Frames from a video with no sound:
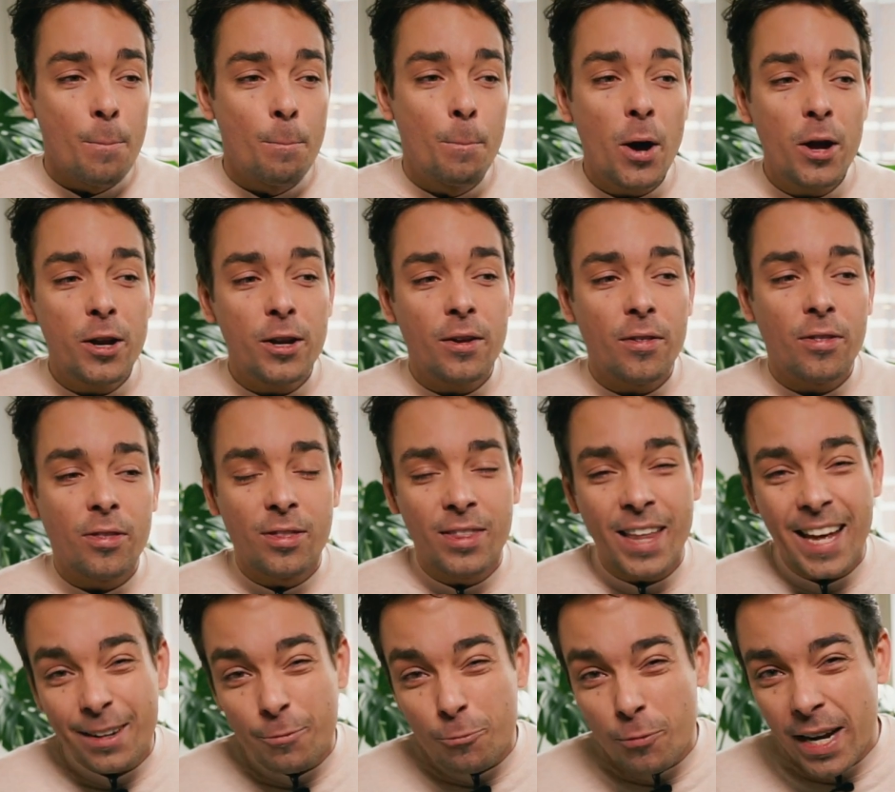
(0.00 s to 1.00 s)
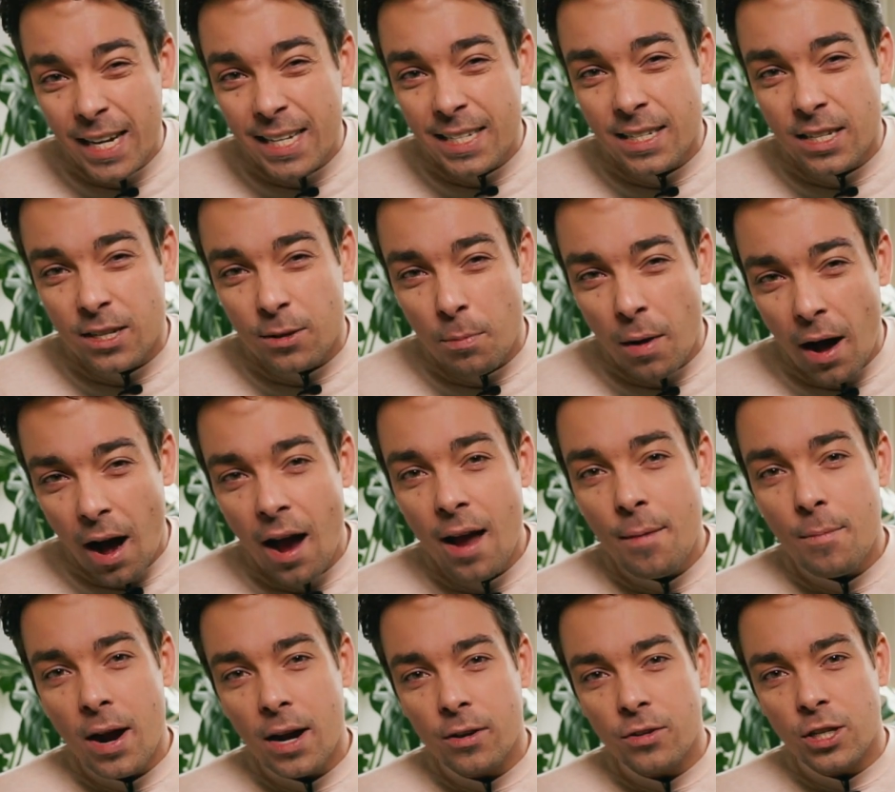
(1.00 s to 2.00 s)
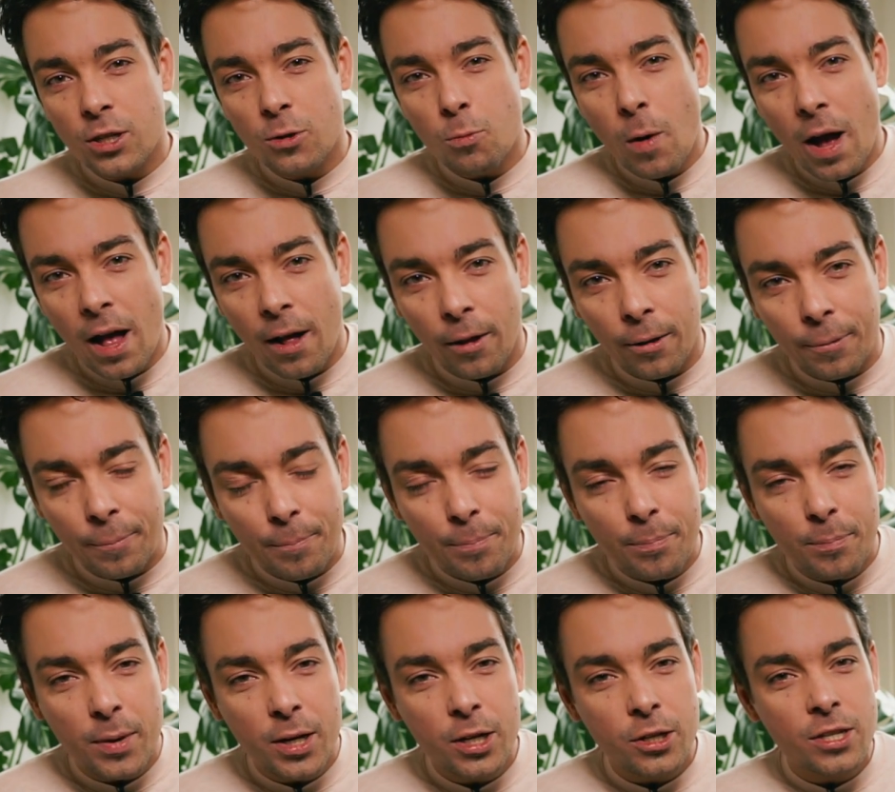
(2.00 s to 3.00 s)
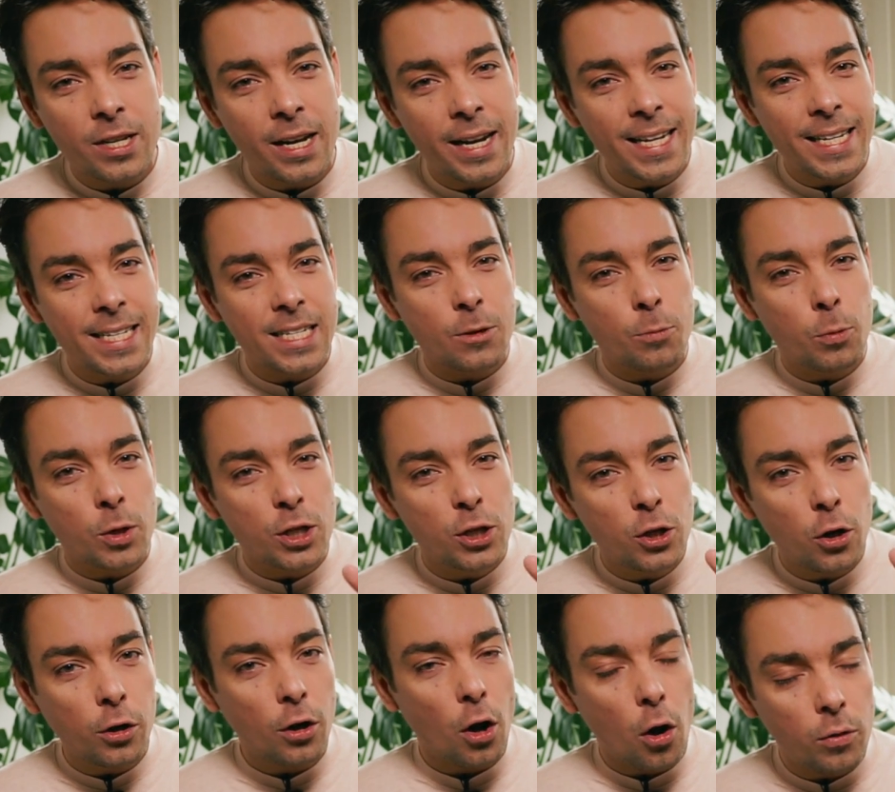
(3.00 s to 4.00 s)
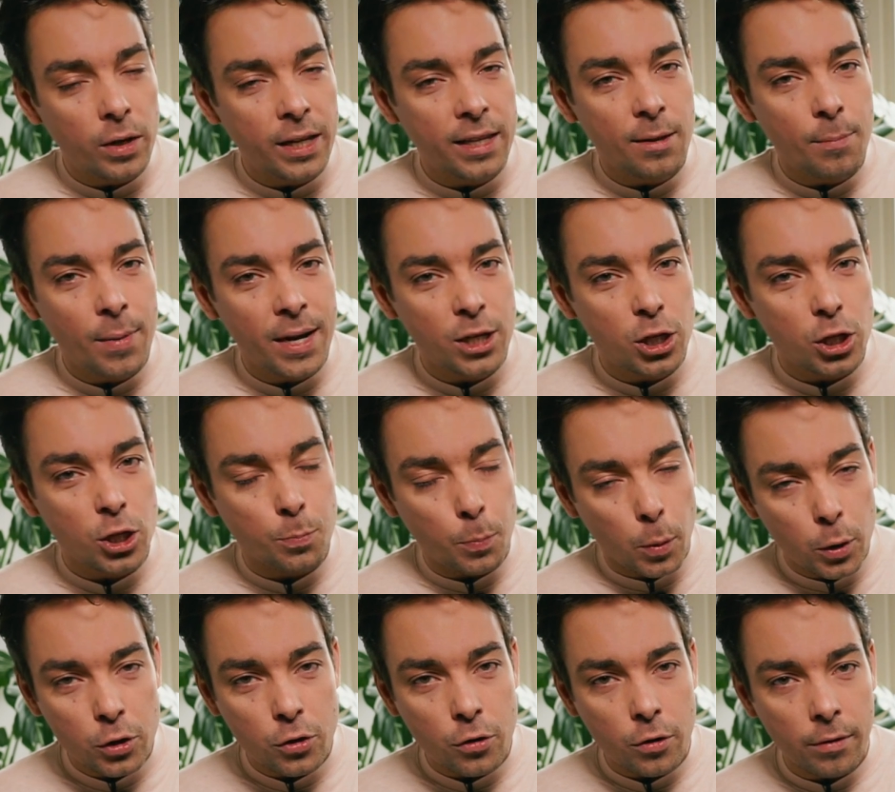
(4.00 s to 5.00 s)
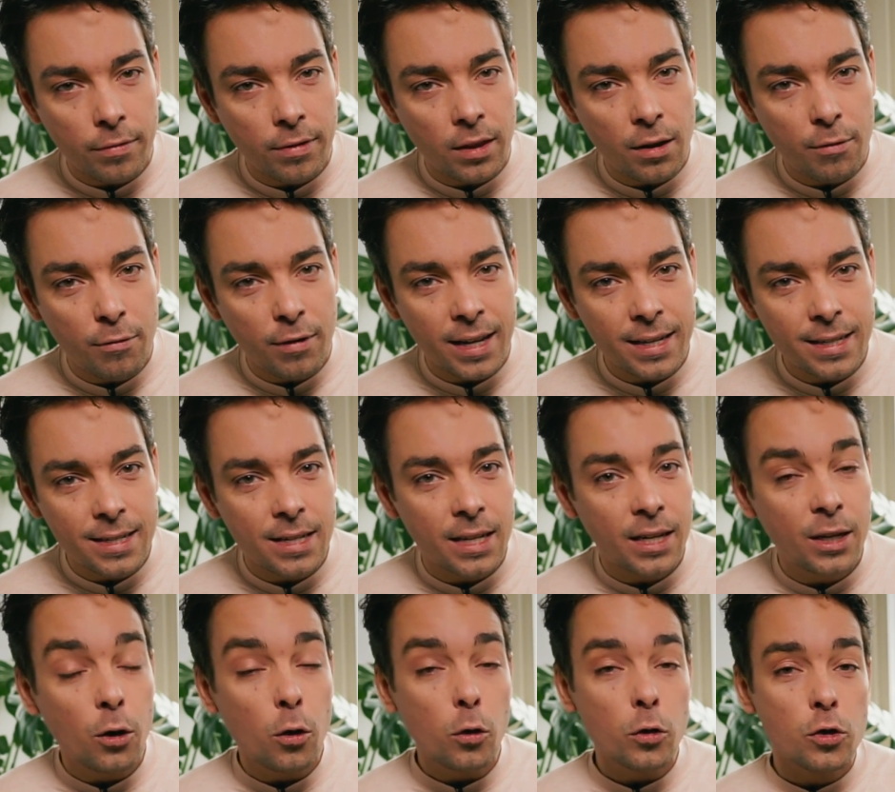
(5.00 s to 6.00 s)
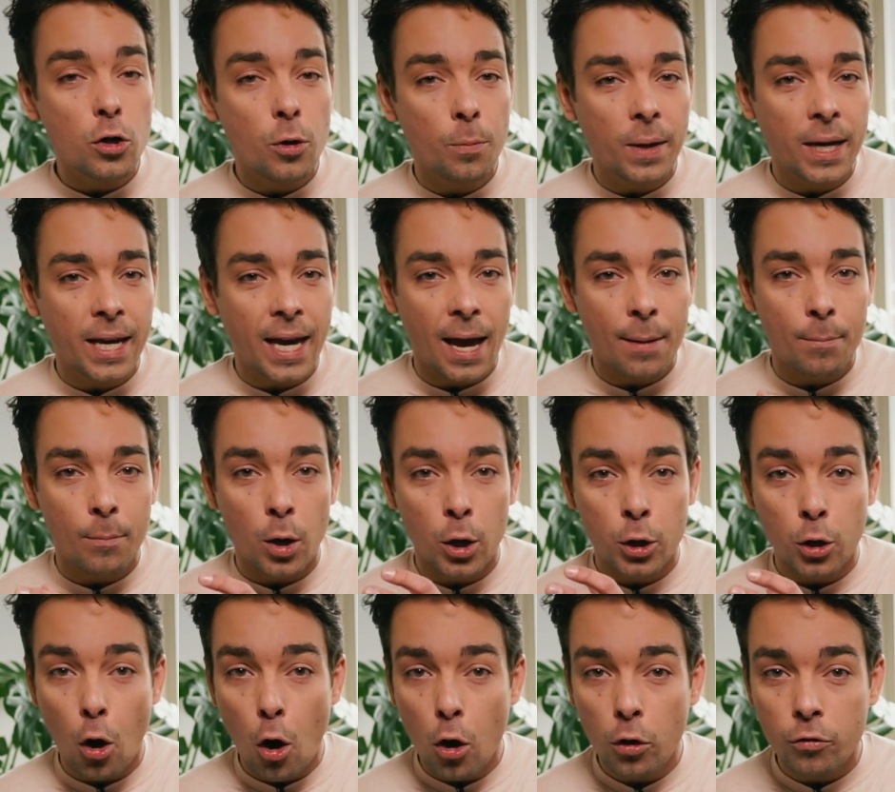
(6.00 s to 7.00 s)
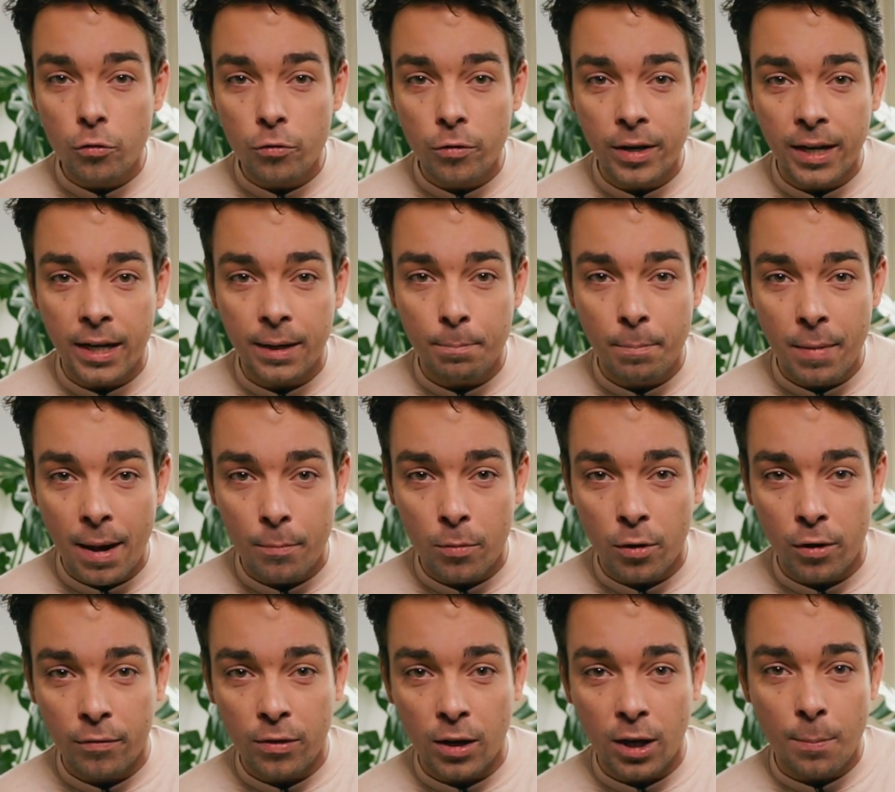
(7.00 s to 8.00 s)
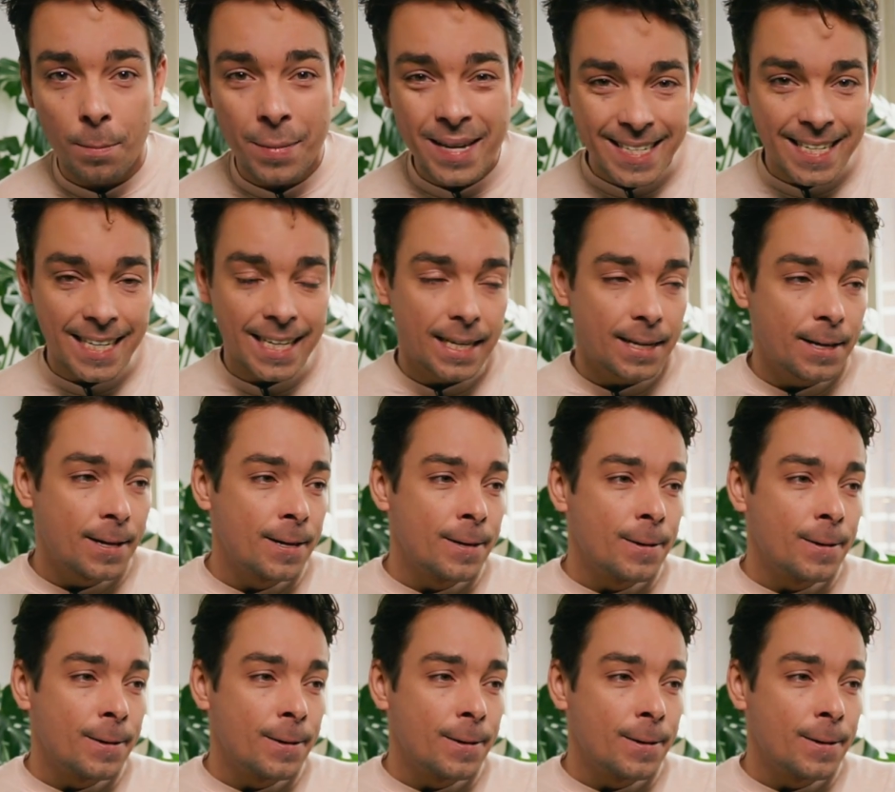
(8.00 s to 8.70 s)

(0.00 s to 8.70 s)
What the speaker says: But that raised some eyebrows as well, because Liszt was not only the major sponsor of the event, he also became an honorary member of the committee.